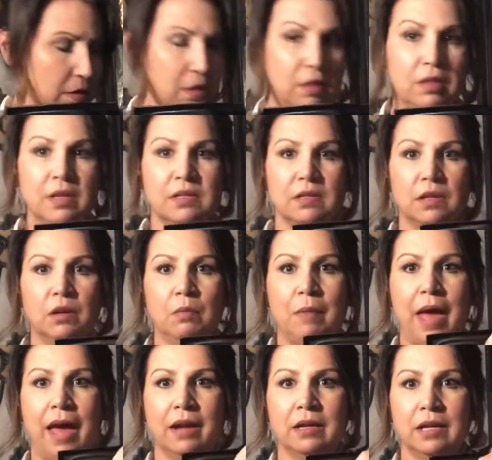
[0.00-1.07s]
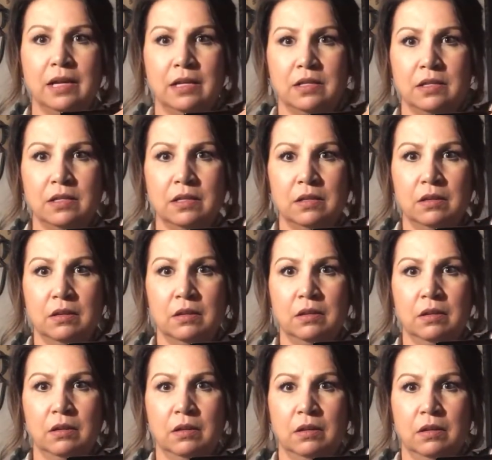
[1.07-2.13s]
these little magnets
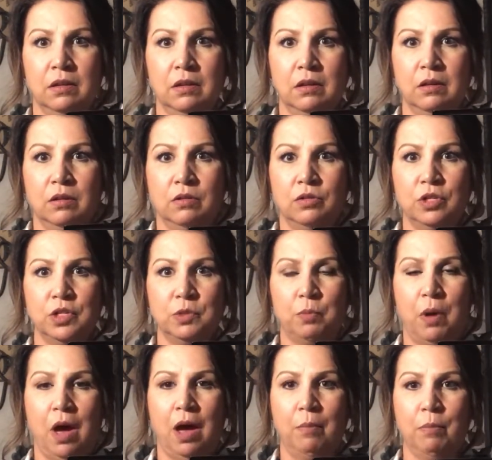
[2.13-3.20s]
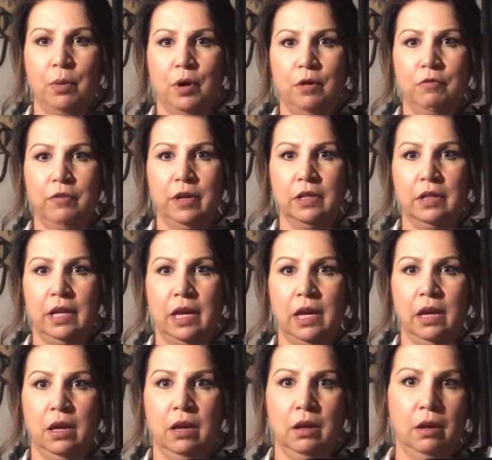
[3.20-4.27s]
just pop
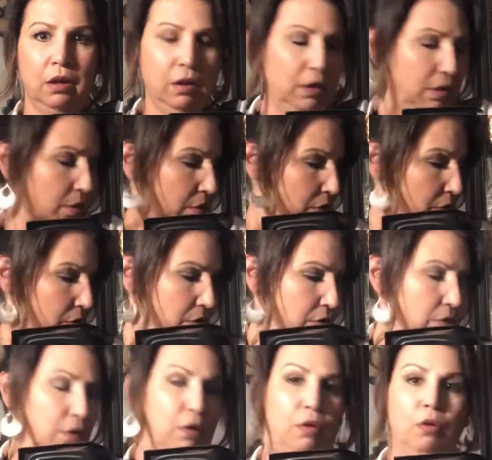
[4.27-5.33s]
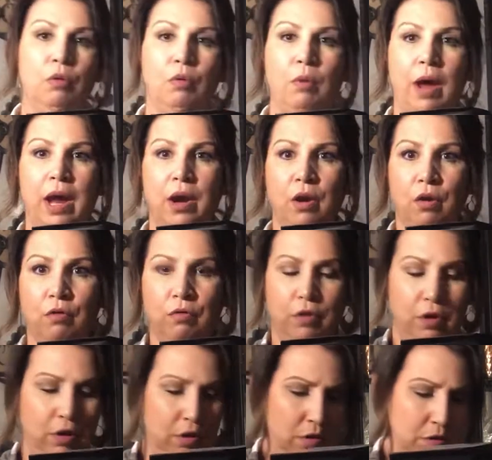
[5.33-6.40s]
perfectly right
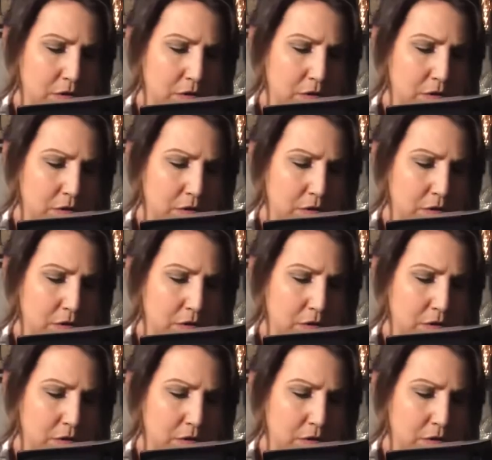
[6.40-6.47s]
over